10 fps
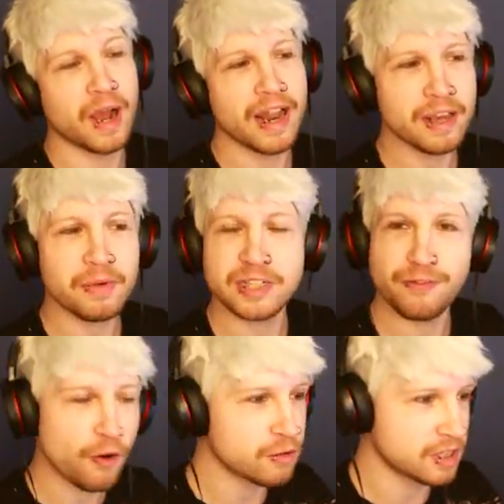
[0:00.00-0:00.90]
anyways,
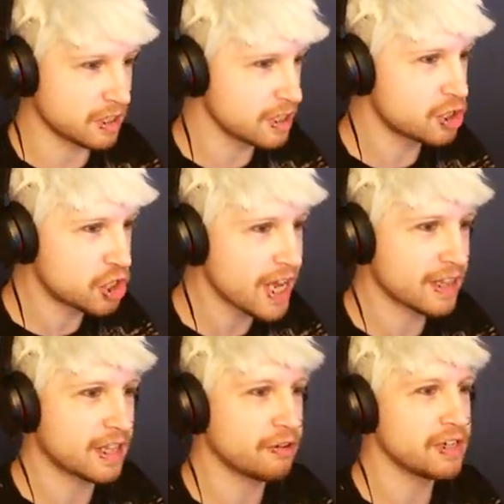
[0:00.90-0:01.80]
folks,
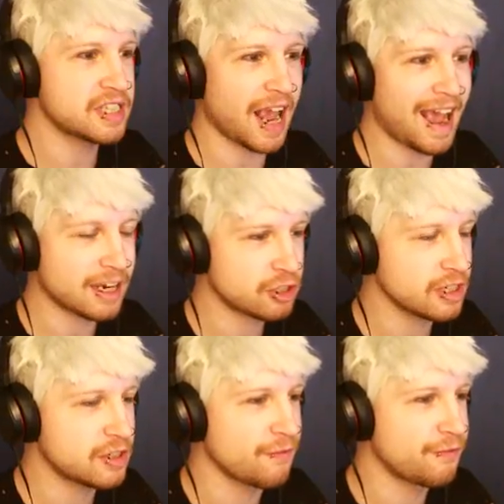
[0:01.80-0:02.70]
legit, there is
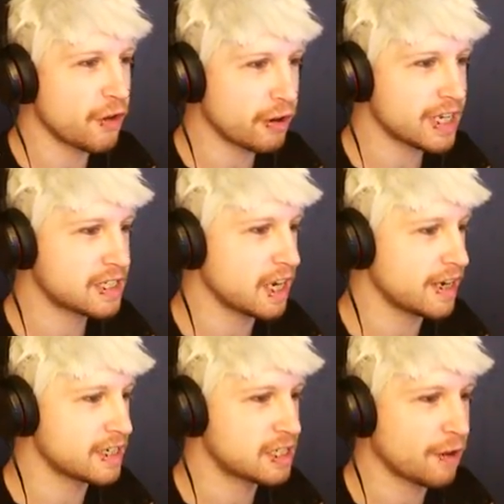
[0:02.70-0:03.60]
actually some very
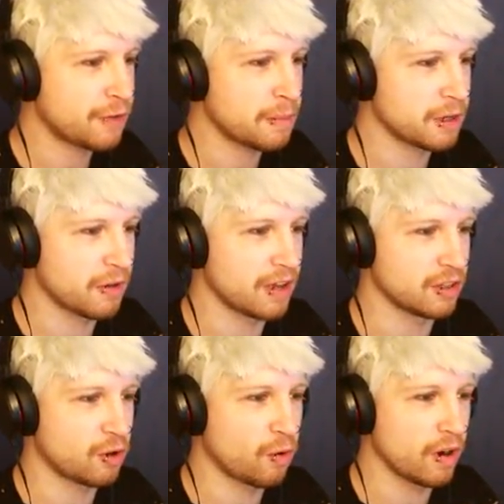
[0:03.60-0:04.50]
exciting stuff coming
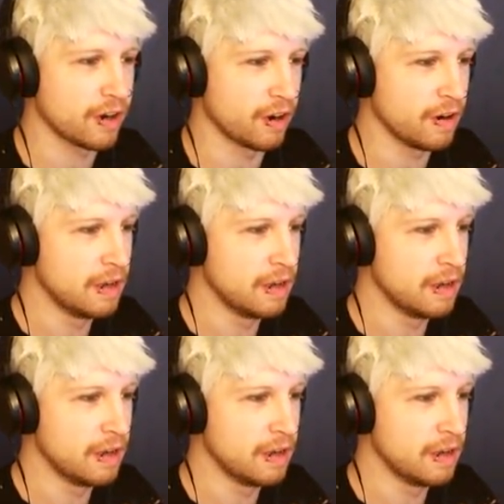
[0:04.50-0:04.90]
around the corner